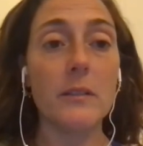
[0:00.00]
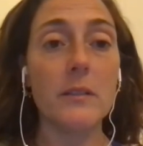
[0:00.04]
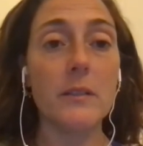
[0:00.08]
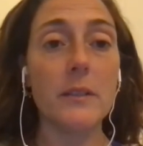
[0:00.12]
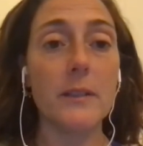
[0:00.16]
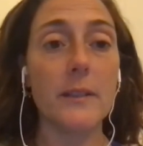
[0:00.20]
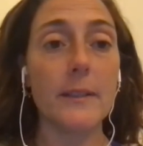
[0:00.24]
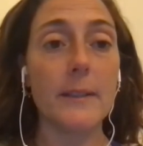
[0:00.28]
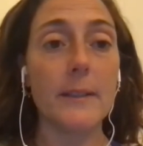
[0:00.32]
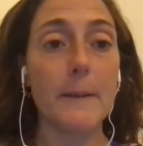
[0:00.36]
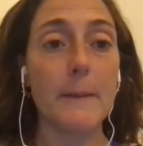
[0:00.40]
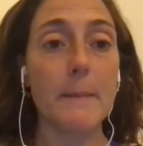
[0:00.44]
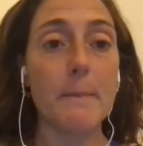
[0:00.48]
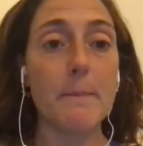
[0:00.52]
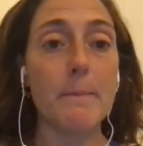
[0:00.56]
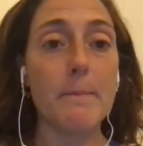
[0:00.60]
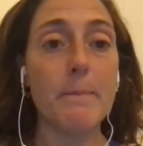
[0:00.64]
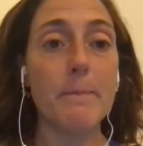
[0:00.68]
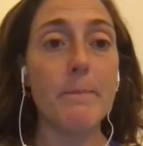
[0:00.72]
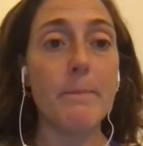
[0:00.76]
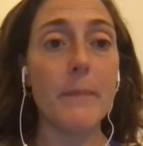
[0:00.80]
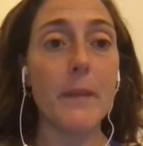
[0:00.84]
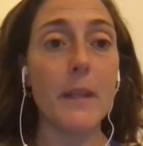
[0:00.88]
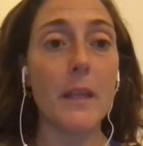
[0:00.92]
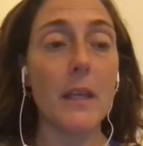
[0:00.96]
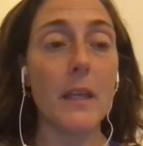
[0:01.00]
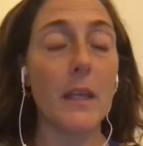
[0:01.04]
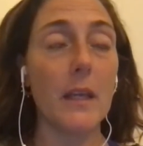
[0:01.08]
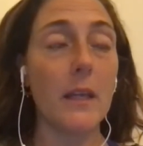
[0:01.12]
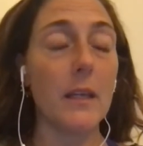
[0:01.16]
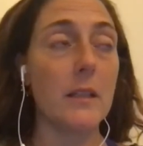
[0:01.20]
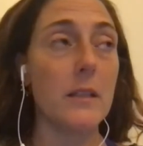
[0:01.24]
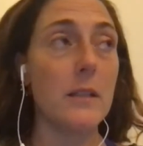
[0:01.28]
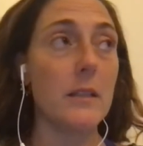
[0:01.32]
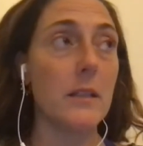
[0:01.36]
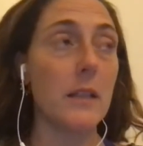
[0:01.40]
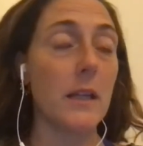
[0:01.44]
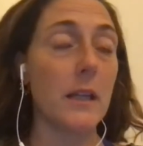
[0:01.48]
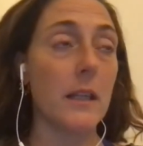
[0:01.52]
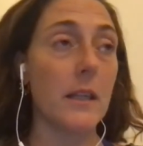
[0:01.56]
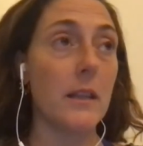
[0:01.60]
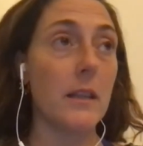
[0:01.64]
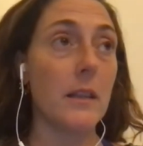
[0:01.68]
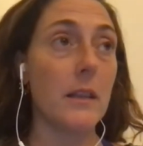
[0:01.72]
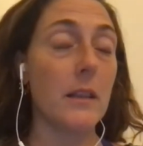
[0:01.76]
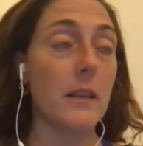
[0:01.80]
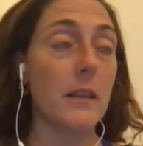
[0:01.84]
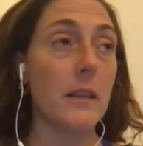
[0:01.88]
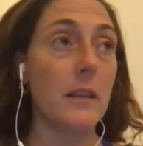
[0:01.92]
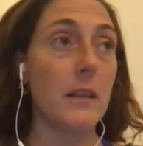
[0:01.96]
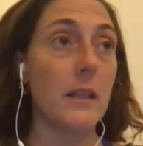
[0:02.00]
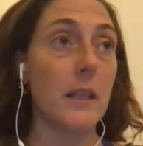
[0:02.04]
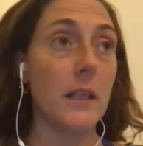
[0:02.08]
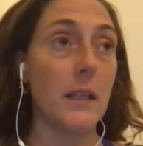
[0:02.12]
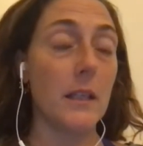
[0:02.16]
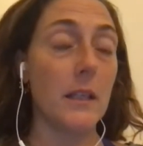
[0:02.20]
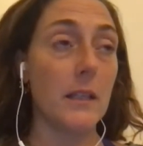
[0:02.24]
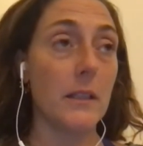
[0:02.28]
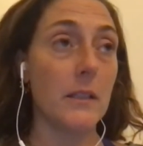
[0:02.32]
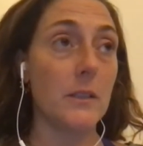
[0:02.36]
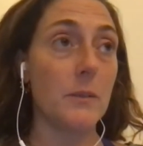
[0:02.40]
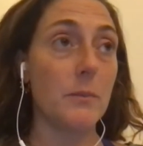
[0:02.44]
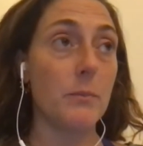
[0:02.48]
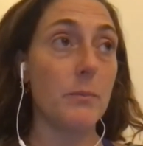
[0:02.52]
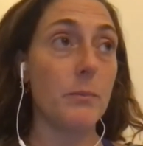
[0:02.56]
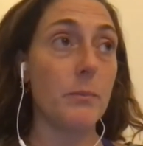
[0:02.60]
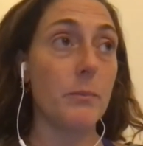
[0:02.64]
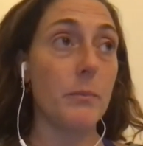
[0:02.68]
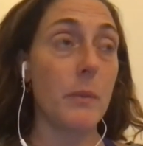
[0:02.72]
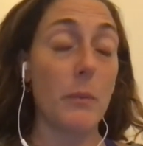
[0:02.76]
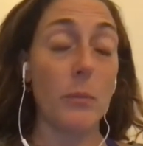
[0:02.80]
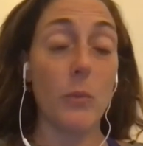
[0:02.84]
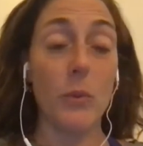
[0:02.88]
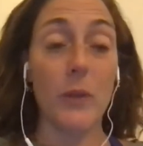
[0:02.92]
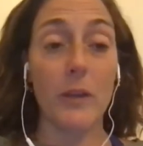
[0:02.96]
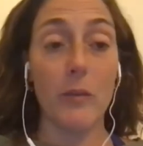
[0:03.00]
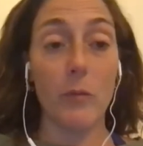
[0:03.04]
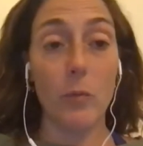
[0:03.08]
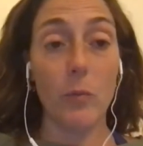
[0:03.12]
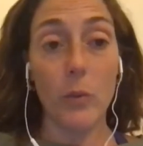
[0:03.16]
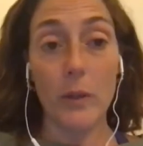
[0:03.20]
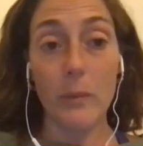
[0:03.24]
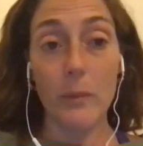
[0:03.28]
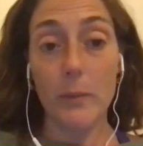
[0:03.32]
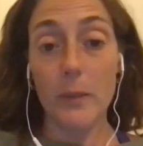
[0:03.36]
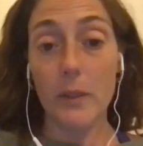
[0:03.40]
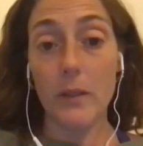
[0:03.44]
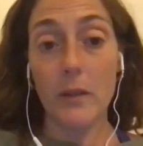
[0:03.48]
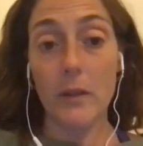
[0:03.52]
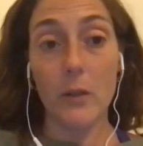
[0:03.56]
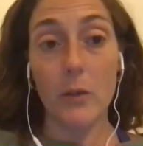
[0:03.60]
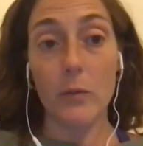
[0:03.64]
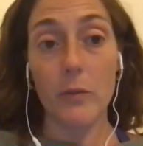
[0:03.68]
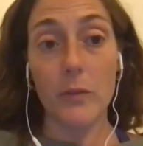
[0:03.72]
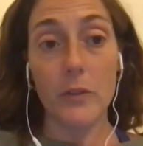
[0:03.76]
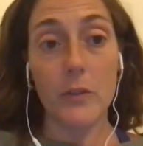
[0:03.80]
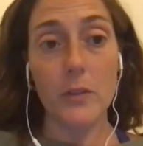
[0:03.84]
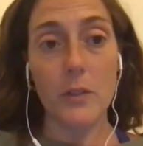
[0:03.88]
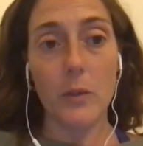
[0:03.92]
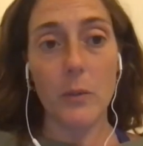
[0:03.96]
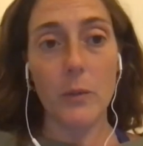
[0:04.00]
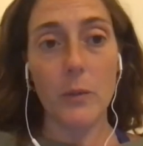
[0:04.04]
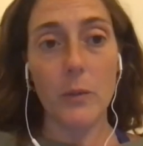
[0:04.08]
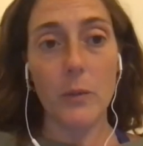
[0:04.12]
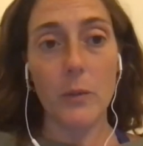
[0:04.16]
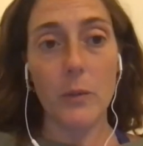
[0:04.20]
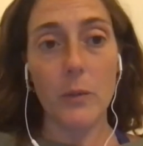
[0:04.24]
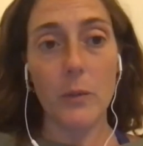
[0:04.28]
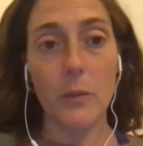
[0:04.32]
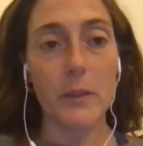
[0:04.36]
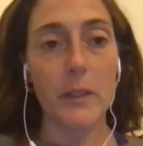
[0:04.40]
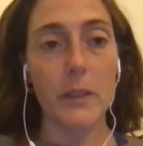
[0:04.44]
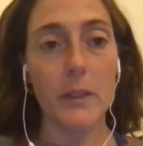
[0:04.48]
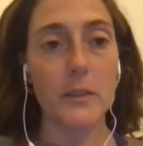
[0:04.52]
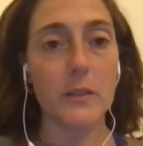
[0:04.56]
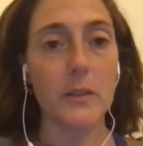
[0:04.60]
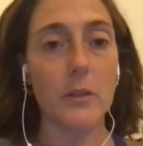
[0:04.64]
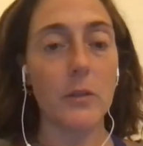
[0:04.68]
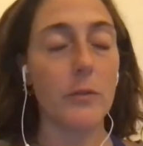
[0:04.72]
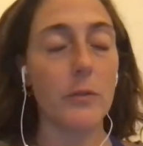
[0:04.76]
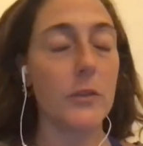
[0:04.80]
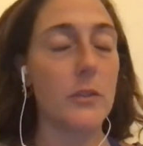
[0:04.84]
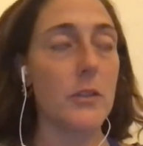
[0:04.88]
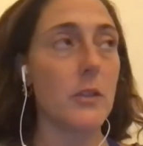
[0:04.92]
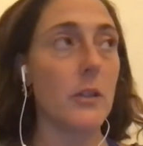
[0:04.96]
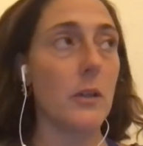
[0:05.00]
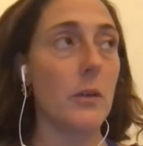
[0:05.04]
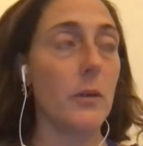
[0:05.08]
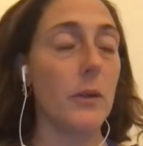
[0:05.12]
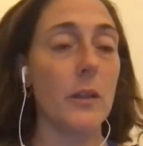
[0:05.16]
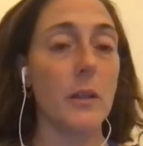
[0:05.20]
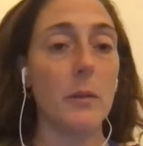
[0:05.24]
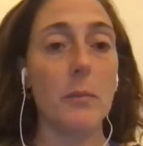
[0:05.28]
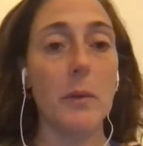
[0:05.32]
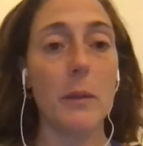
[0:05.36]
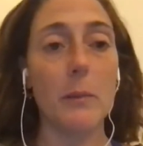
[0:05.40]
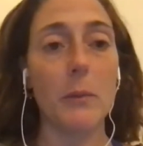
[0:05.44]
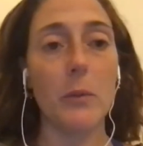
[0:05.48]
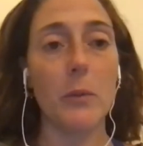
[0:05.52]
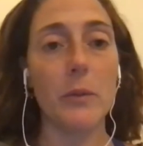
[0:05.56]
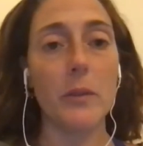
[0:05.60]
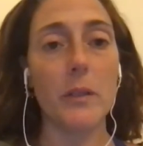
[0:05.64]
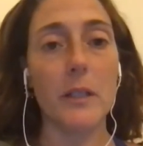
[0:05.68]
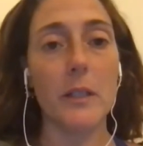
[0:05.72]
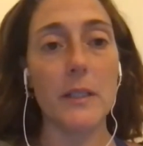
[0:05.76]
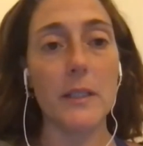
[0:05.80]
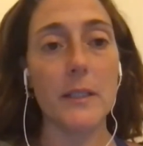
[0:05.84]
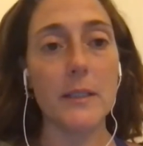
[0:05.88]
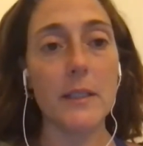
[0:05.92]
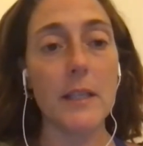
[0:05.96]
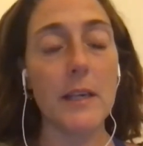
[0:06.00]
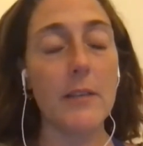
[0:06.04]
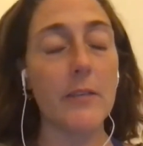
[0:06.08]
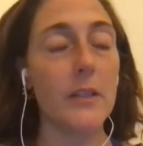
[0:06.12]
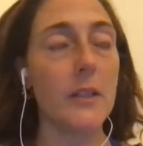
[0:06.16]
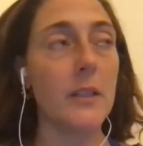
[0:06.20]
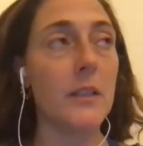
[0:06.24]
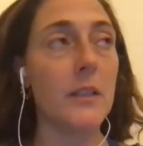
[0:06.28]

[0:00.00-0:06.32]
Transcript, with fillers: Um, and I think it's, we have one big COVID show. We have the biggest COVID show, In the Bubble with Andy Slavitt,